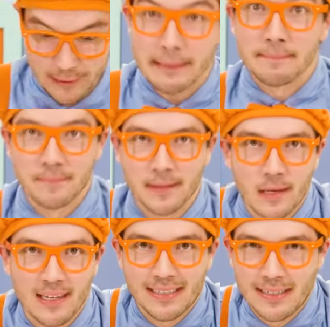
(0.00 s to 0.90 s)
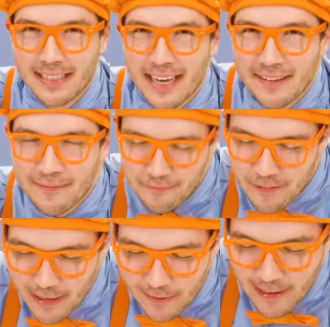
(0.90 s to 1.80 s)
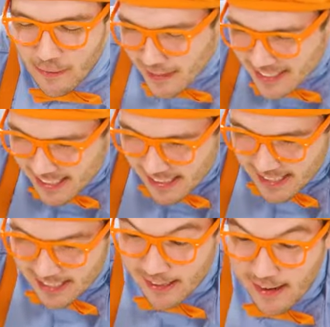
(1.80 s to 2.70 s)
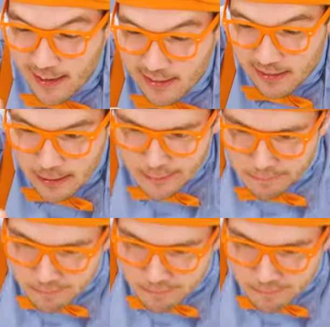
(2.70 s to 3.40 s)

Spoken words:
Okay, gotta figure out what's in this next